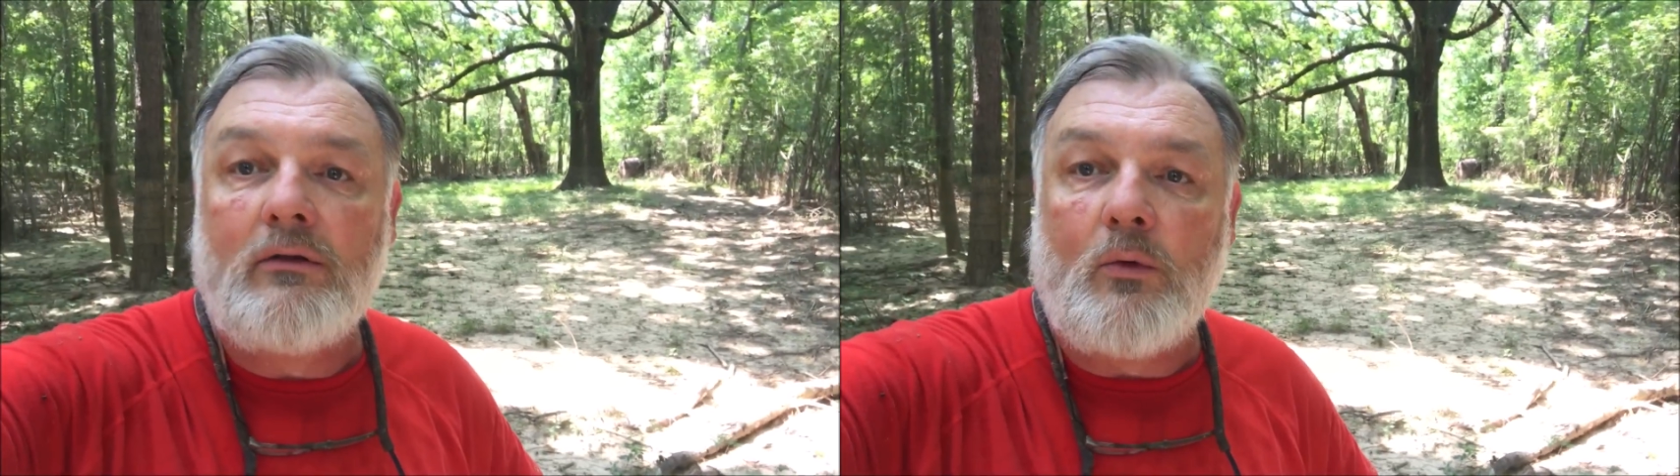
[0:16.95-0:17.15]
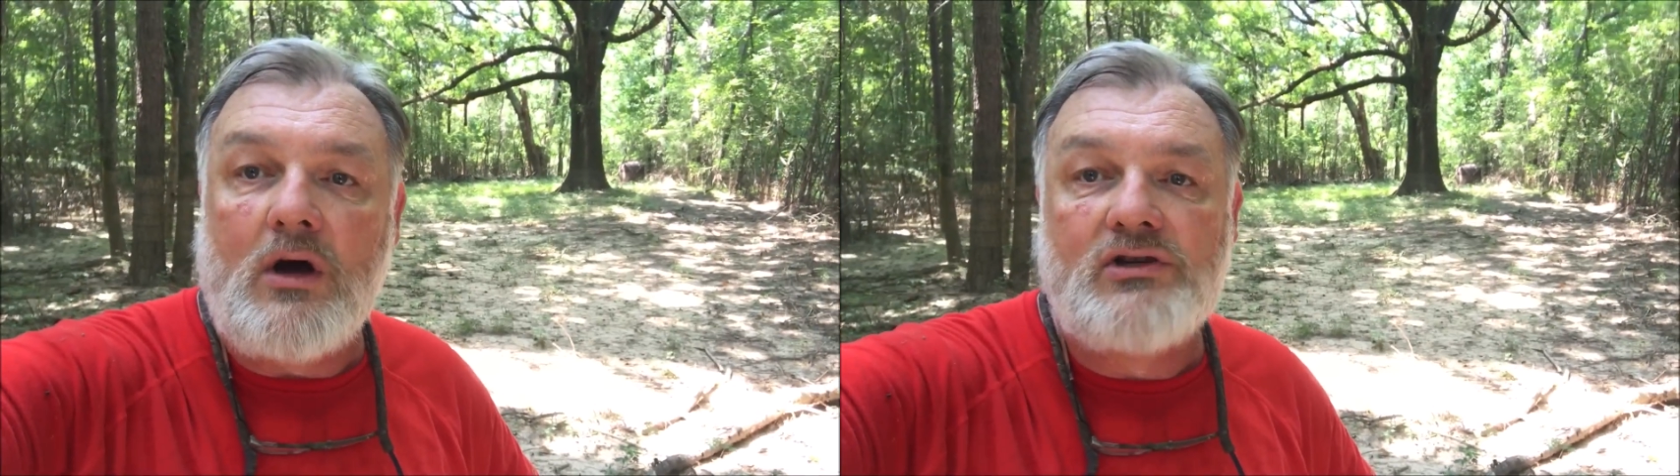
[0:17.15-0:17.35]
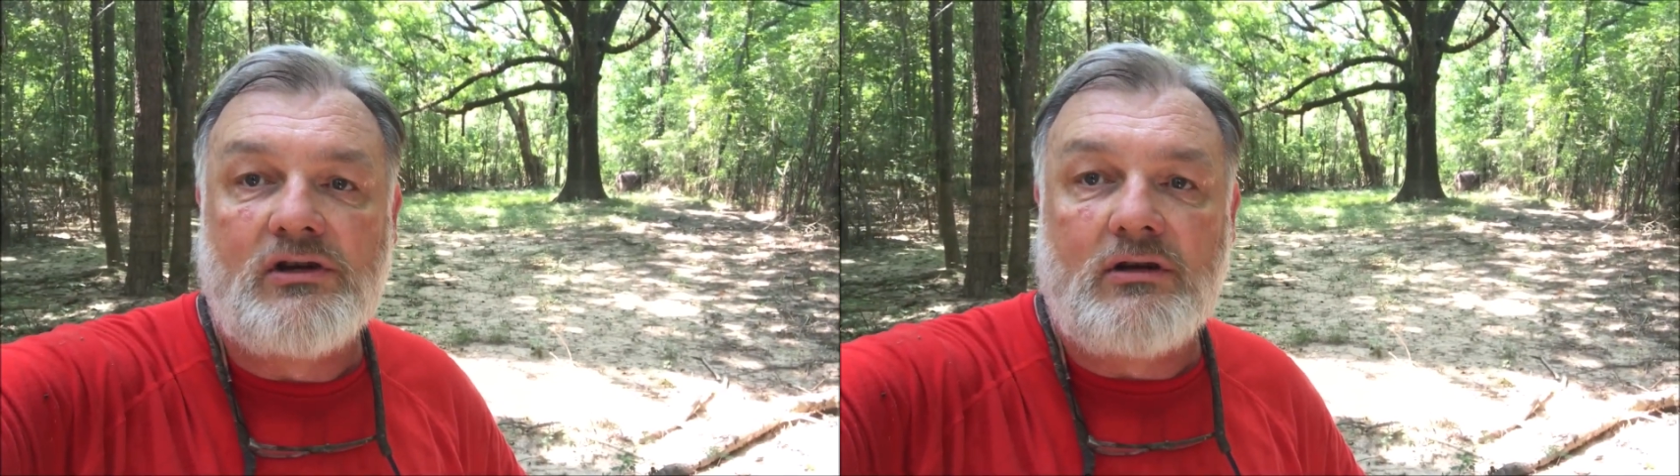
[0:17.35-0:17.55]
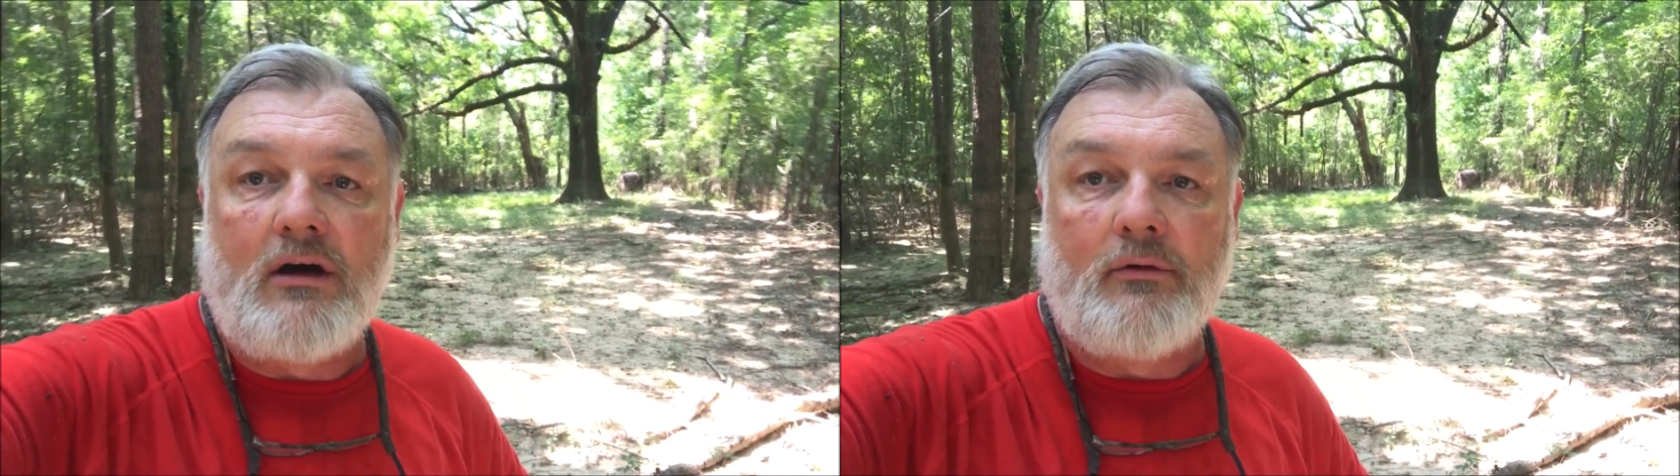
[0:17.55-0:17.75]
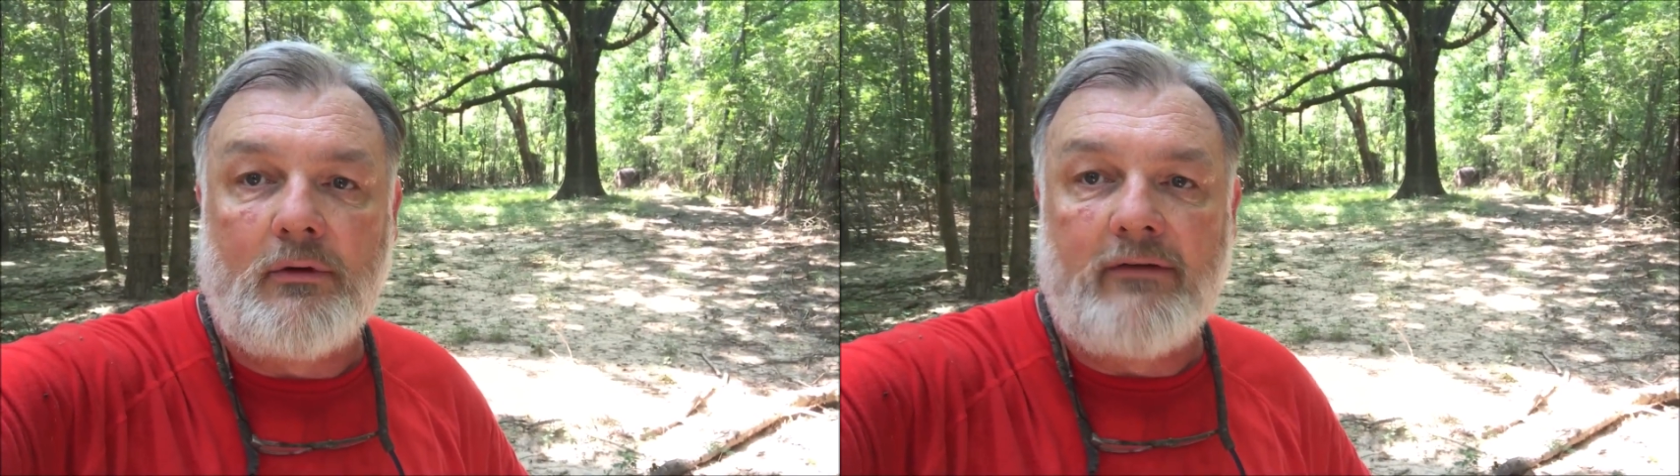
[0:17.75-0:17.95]
the
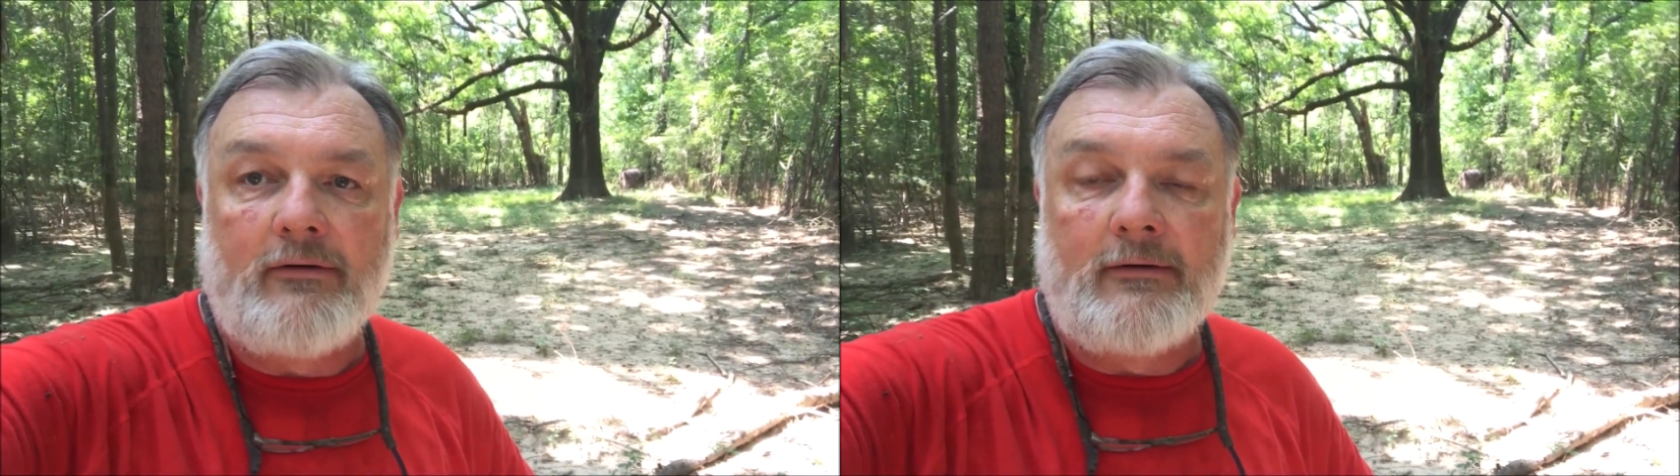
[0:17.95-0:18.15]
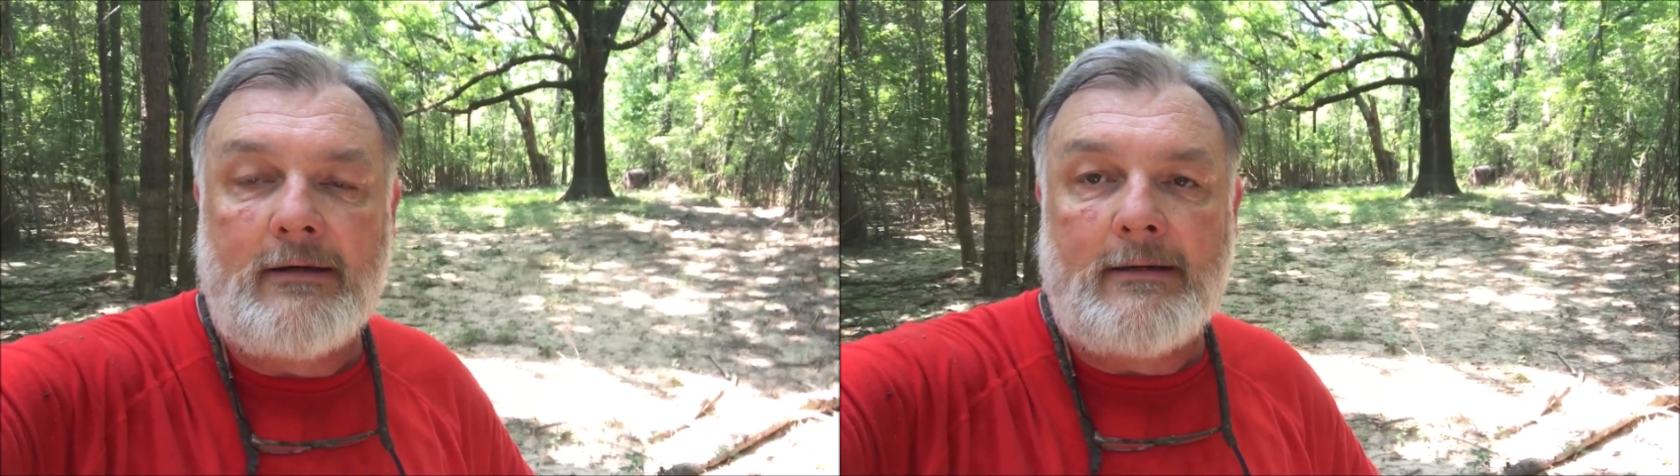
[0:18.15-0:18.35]
Ouachita River.